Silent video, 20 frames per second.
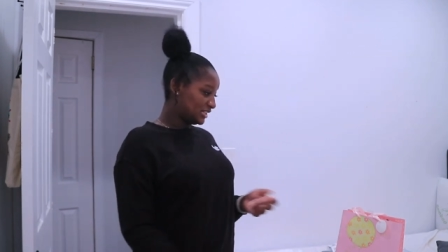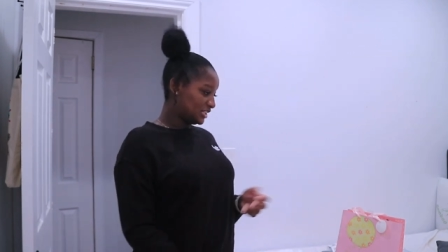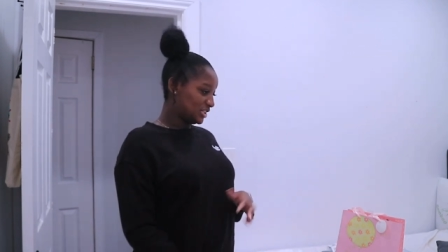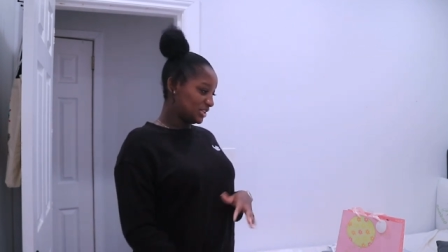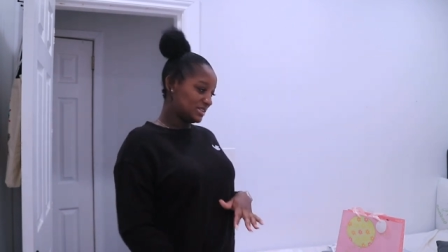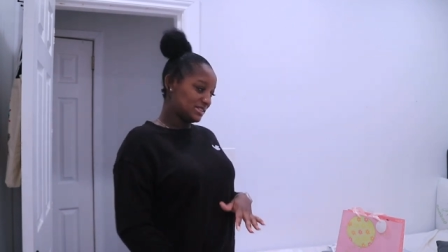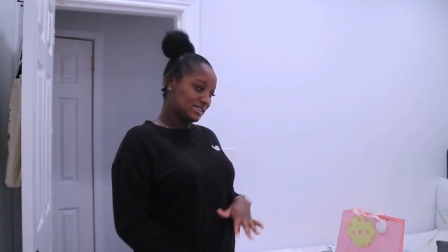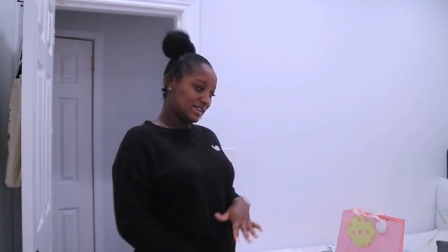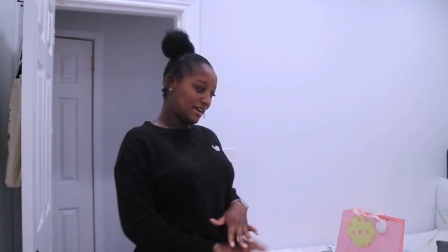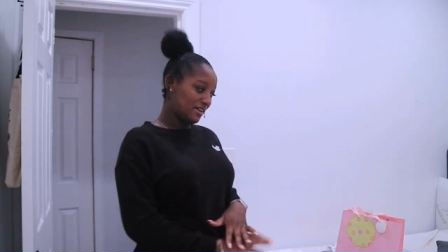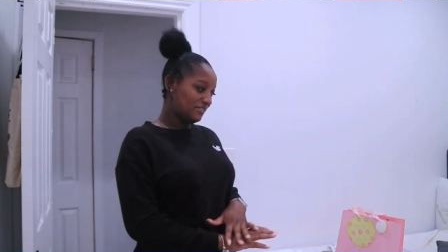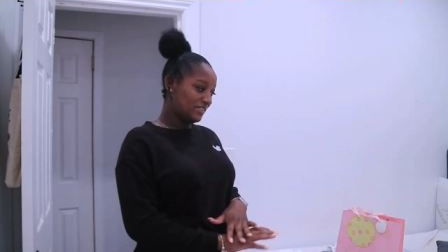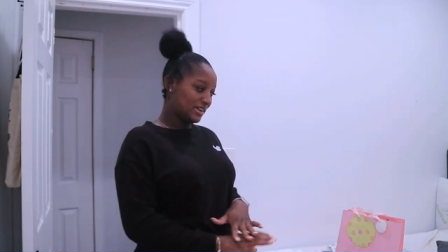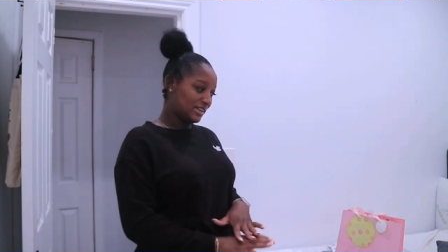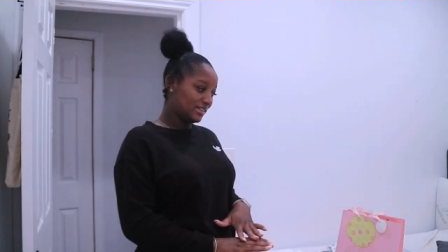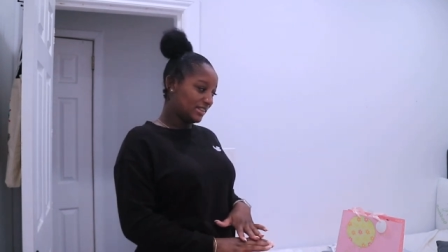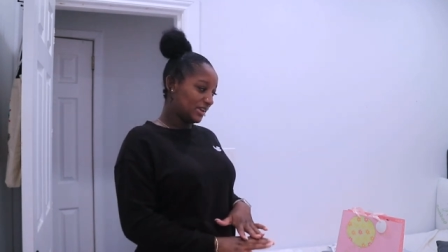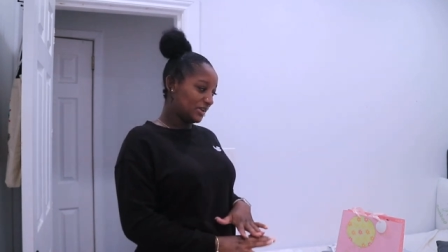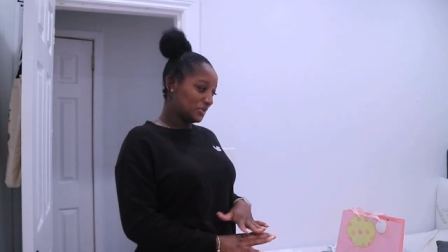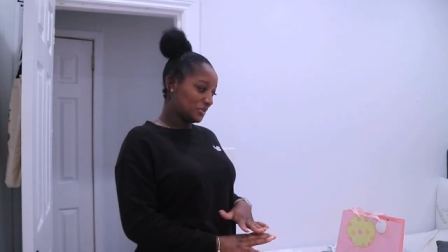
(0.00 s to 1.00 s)
She doesn't have any
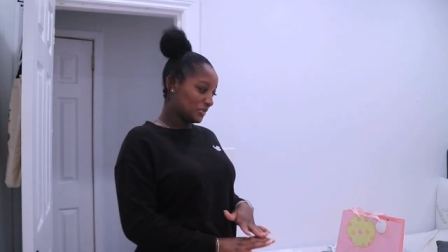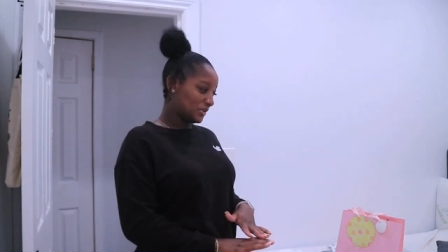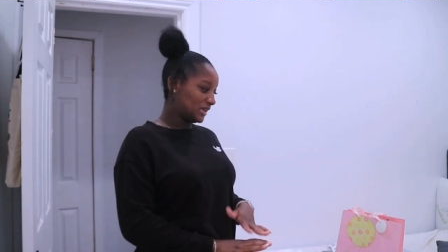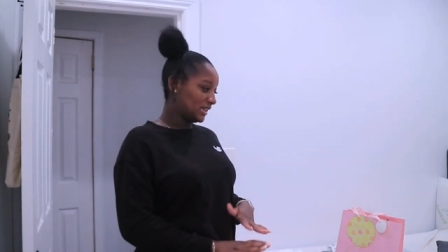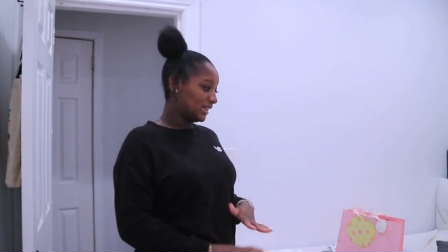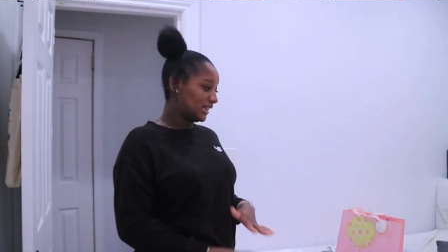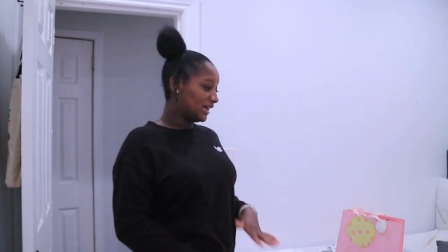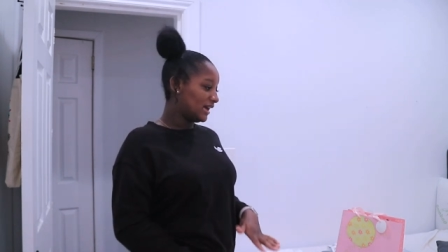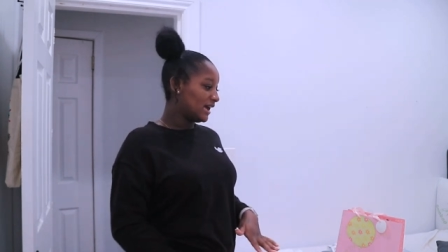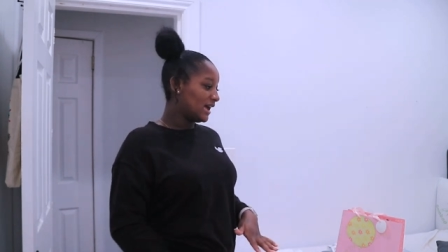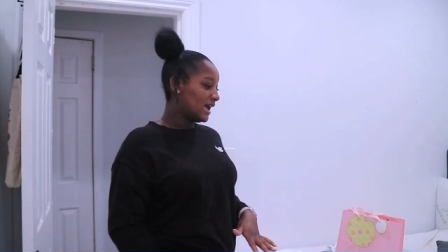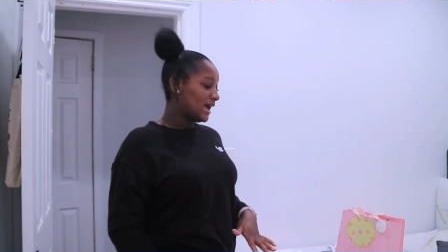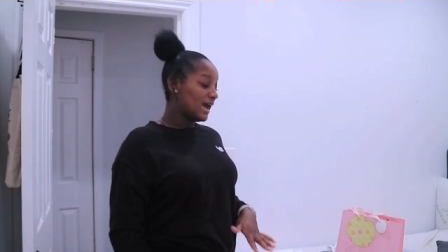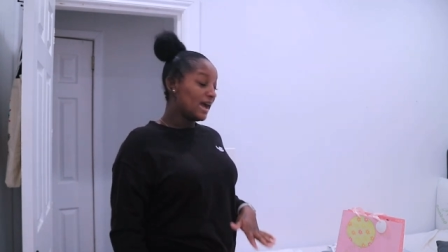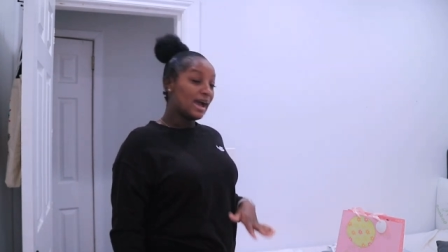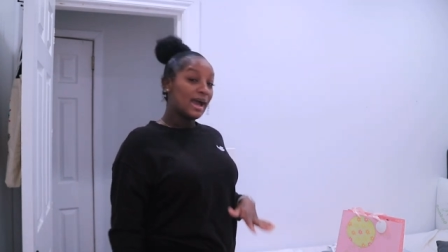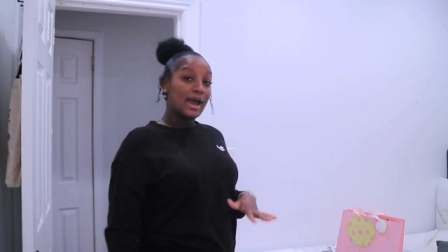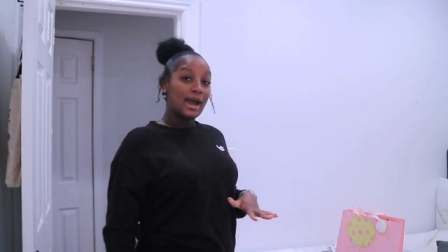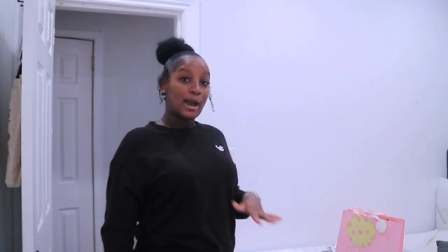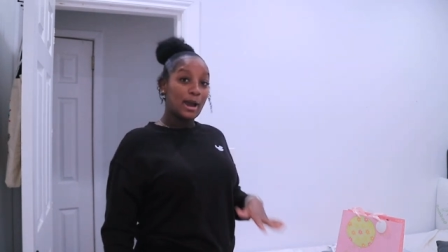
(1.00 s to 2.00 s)
like real
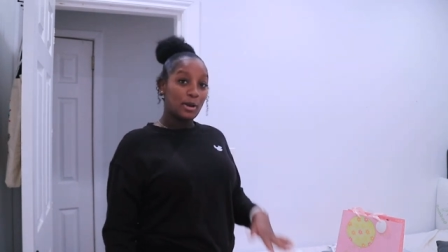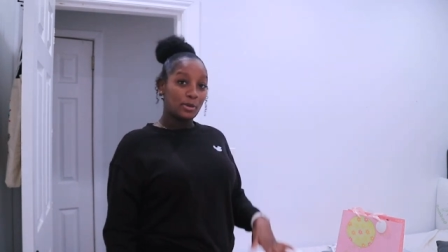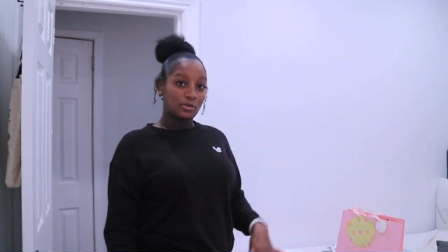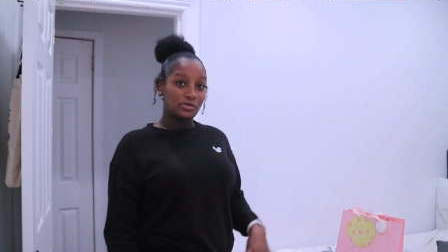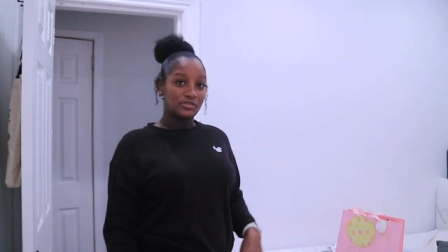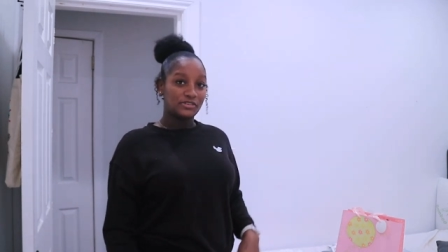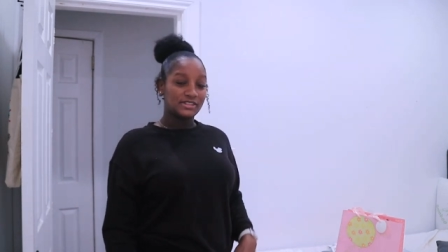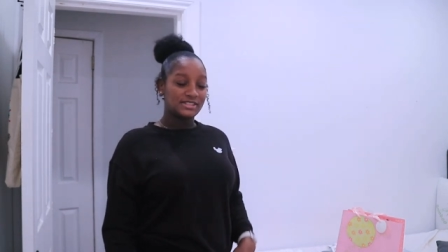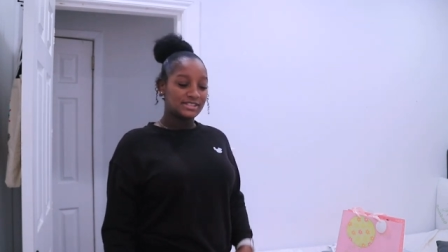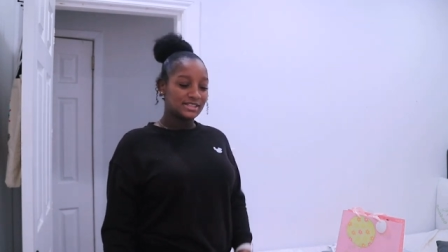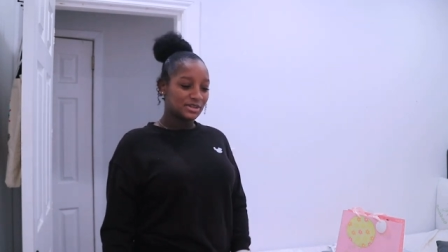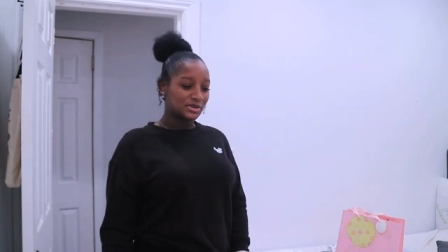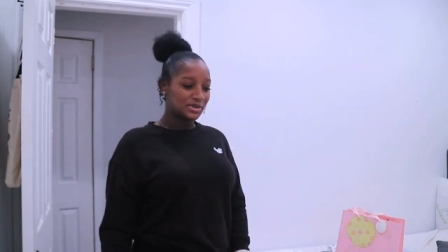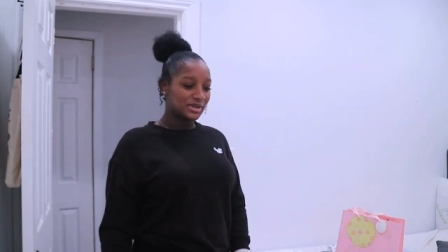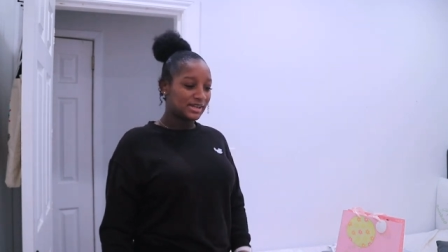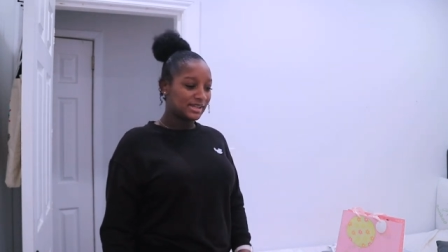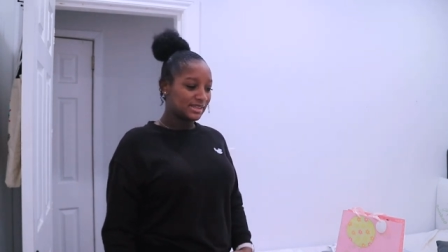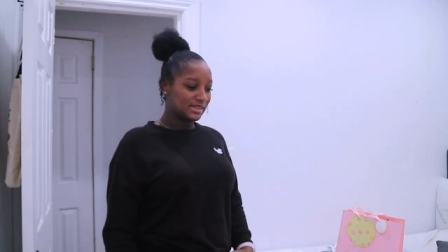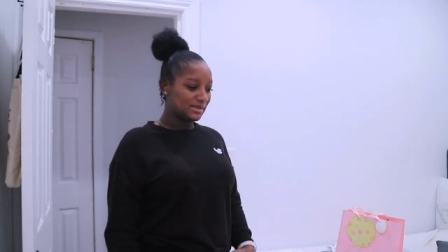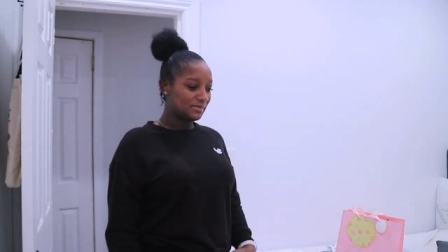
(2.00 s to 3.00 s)
outfits yet or
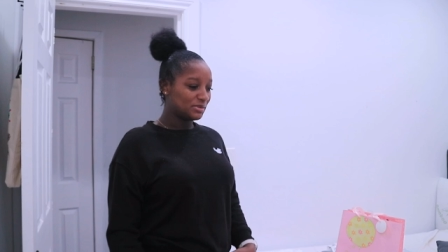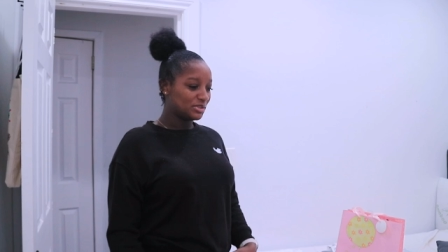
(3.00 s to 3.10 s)
anything,